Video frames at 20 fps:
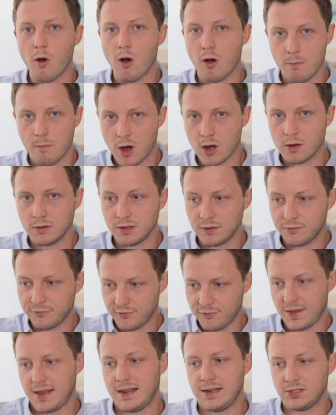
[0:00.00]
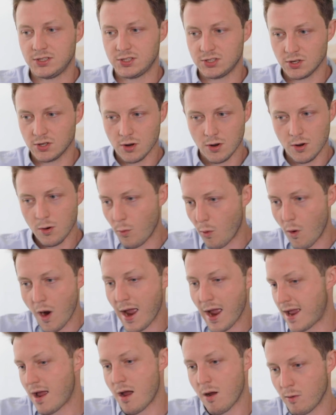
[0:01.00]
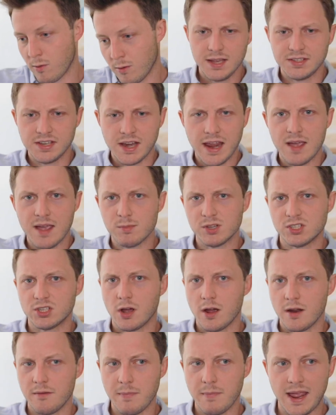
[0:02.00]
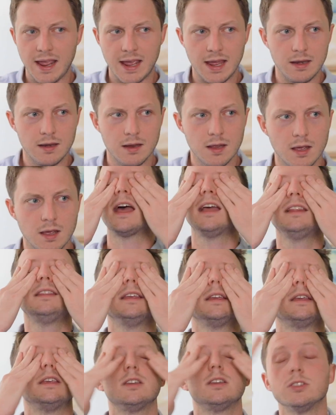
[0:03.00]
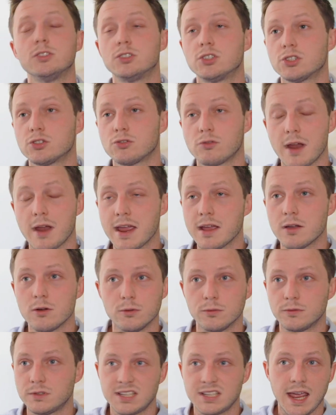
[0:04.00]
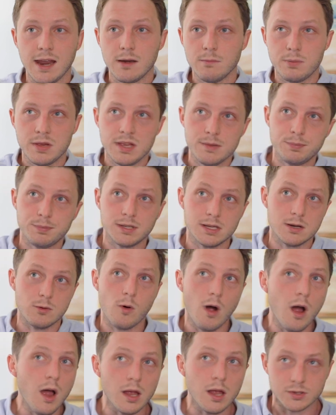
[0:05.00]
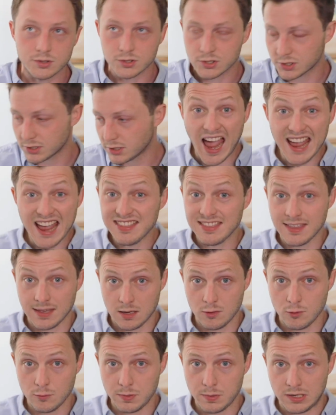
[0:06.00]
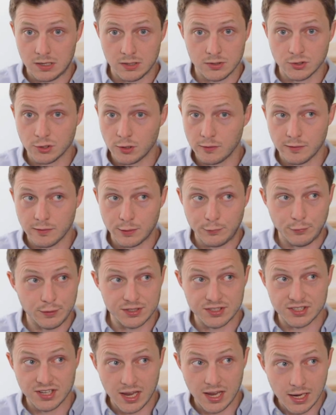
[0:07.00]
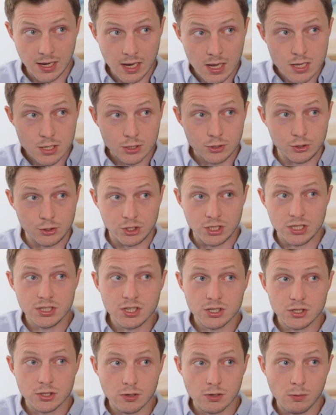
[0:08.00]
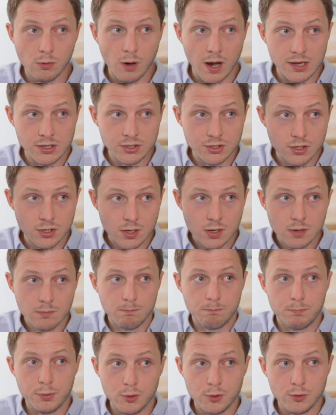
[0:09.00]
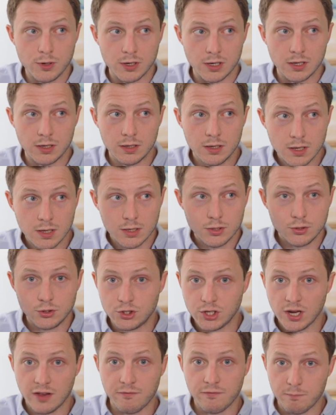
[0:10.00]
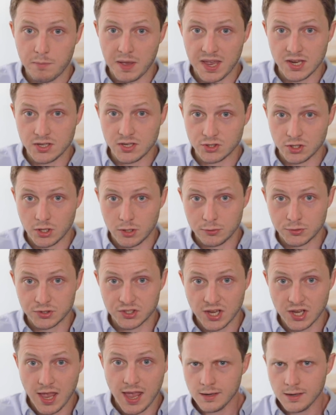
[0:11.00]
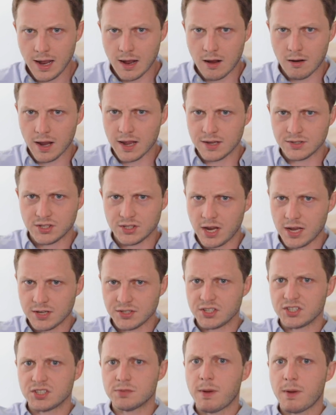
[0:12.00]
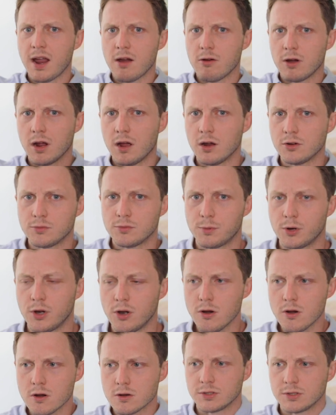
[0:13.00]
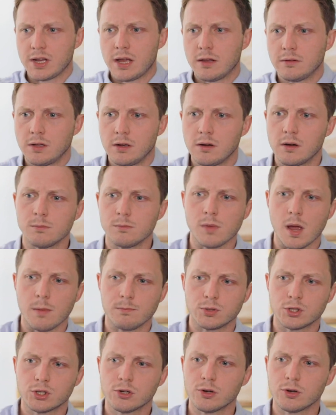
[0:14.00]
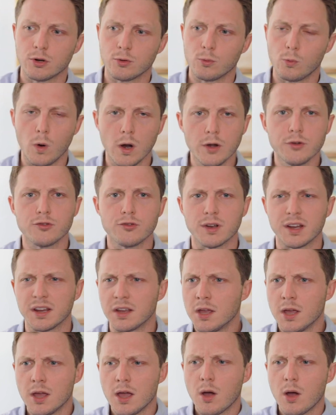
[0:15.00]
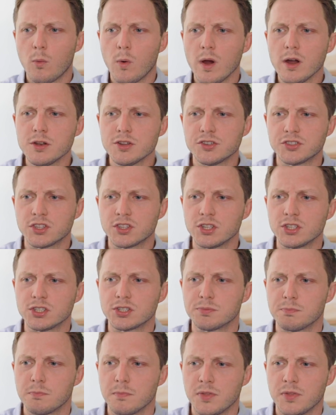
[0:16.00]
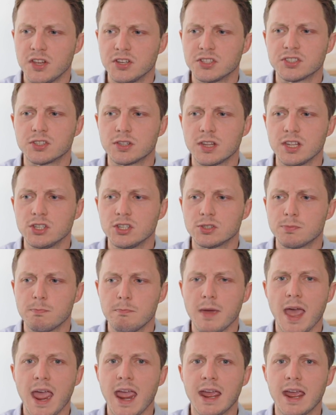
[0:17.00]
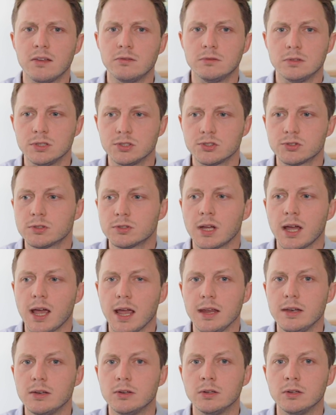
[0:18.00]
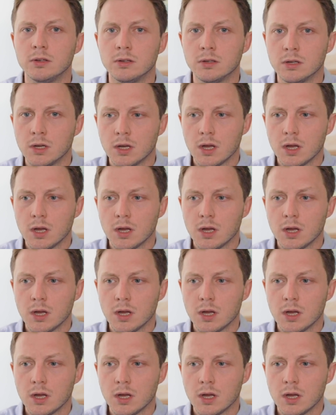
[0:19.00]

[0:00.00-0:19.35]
Walmart in the face. Wow. He's an Amazon man. I think he could strangle 10 people at once. I think it would be conservative to say Jesus Christ, Buddha, Jeff Bezos. Now, as aspiring entrepreneurs out there, I'm sure you're wondering, where does this man, this titan,